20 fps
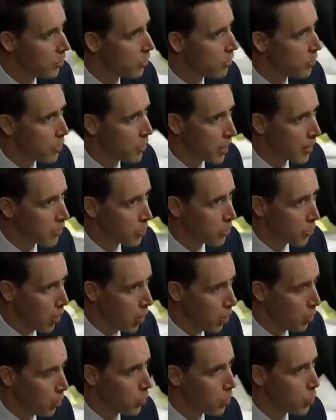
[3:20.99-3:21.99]
Just yes or
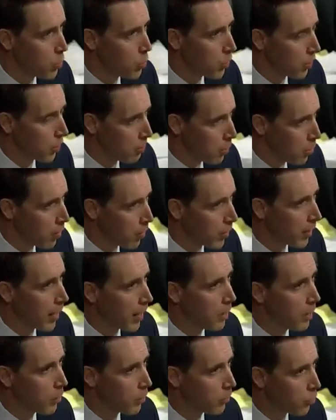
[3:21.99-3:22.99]
no. Do you
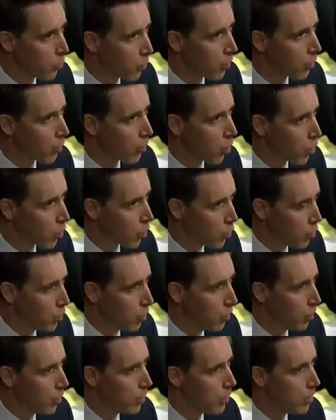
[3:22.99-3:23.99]
communicate with Twitter or
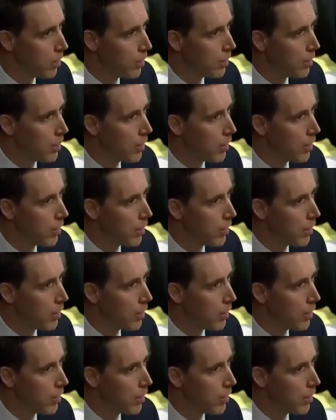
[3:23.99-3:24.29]
Google